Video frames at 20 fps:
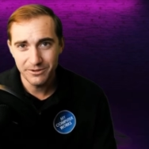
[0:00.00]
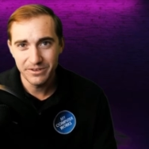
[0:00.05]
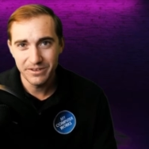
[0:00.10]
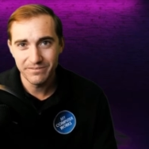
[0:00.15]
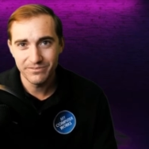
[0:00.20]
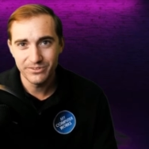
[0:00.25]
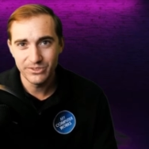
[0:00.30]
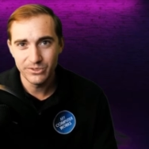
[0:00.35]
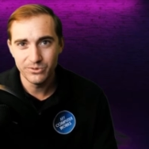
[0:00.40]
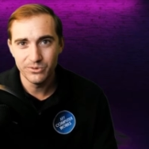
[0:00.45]
We
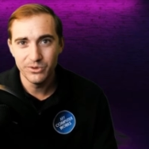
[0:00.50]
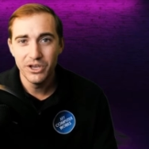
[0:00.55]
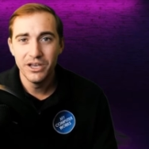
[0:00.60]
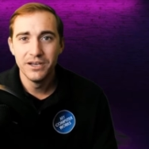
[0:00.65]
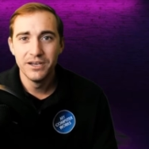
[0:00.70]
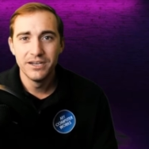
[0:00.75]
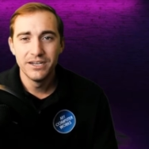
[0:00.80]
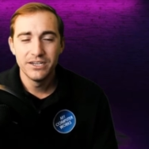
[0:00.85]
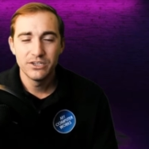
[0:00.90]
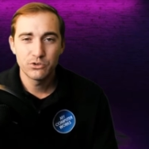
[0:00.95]
have to
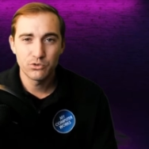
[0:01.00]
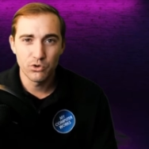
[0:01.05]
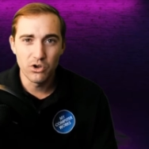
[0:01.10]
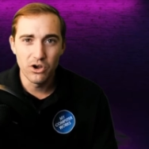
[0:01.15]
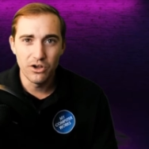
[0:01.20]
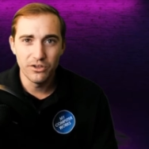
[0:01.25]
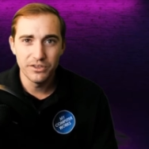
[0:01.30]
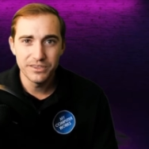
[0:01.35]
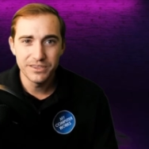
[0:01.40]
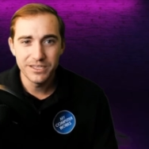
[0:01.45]

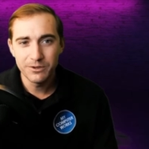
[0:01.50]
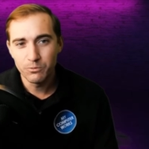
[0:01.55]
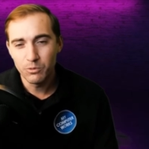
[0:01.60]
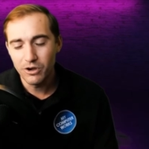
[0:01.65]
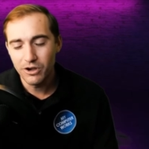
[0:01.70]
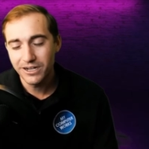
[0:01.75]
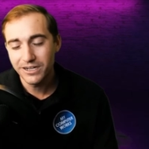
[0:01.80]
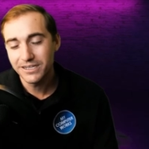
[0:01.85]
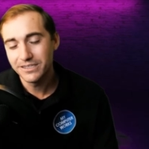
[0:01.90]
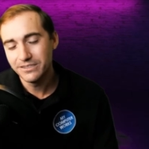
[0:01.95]
crawl and then
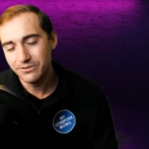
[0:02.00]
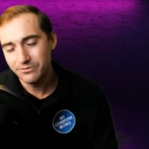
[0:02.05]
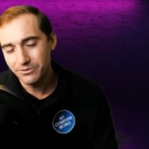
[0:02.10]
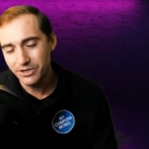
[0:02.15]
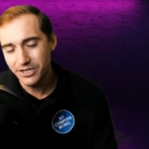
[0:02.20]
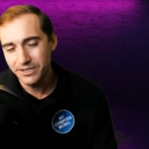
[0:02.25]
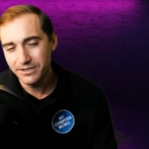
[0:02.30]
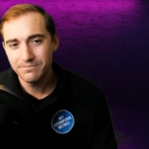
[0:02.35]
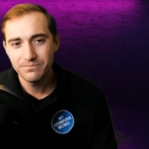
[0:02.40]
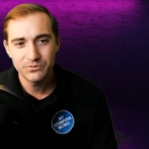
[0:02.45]
walk and then run.